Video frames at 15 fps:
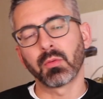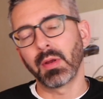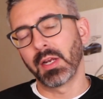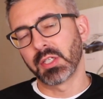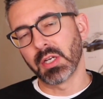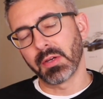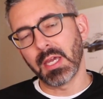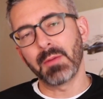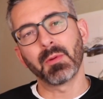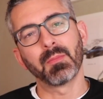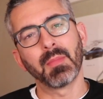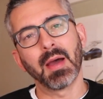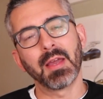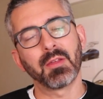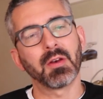range. Now keep in
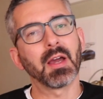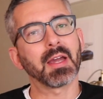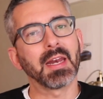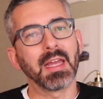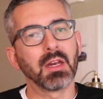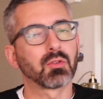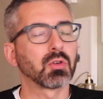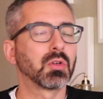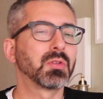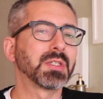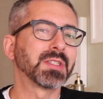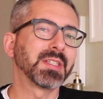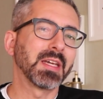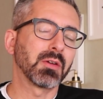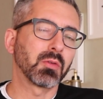mind, they're not going to introduce a
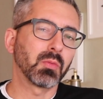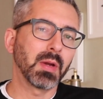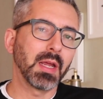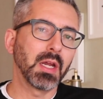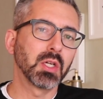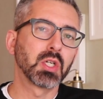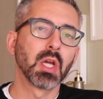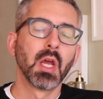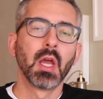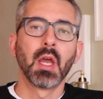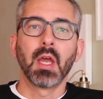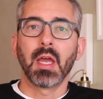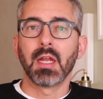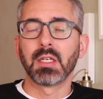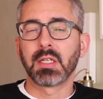standard range
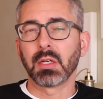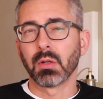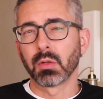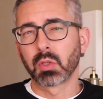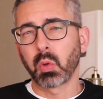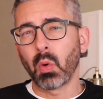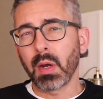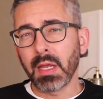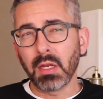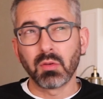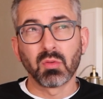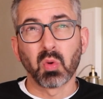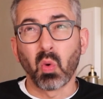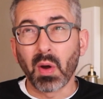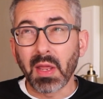until
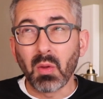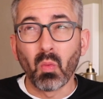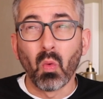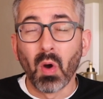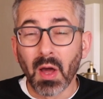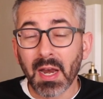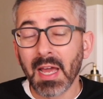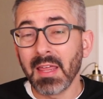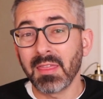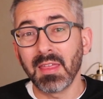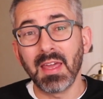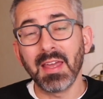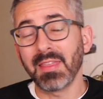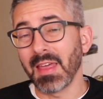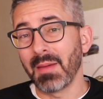2021, I
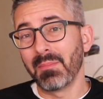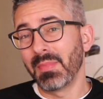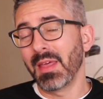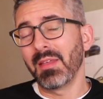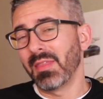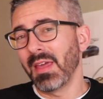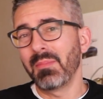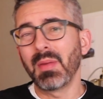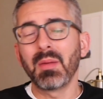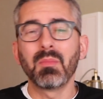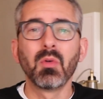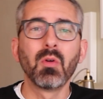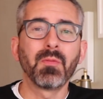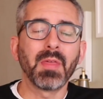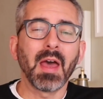think. That they may
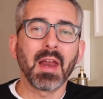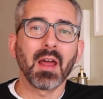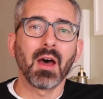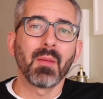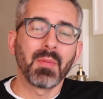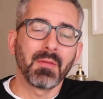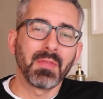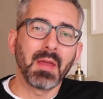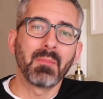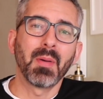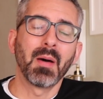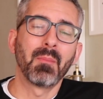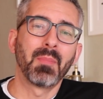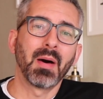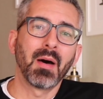move that up if they
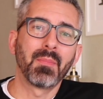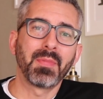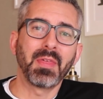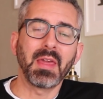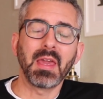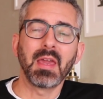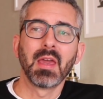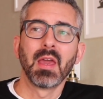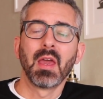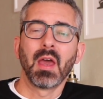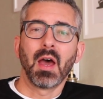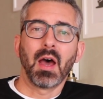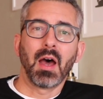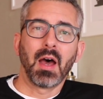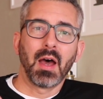bump up the
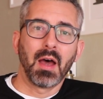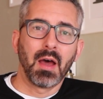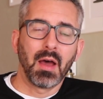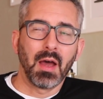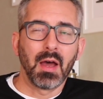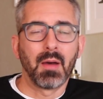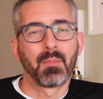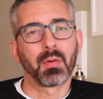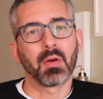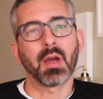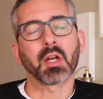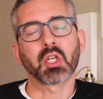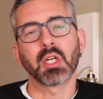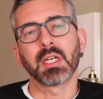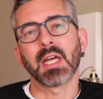
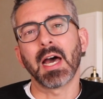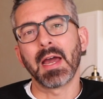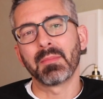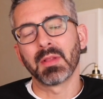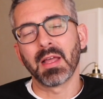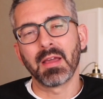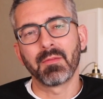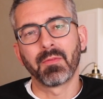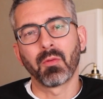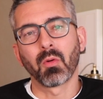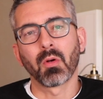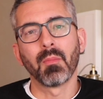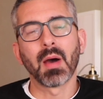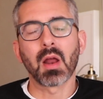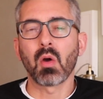production timeline
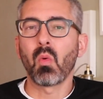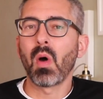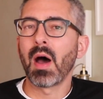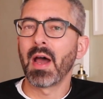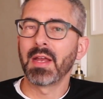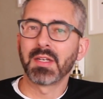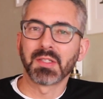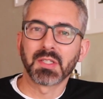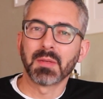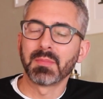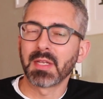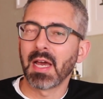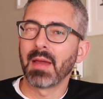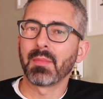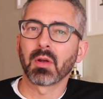for Model Y to
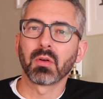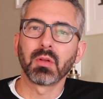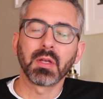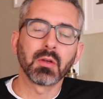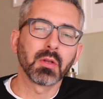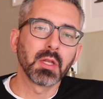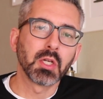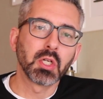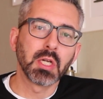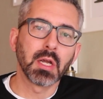sometime earlier this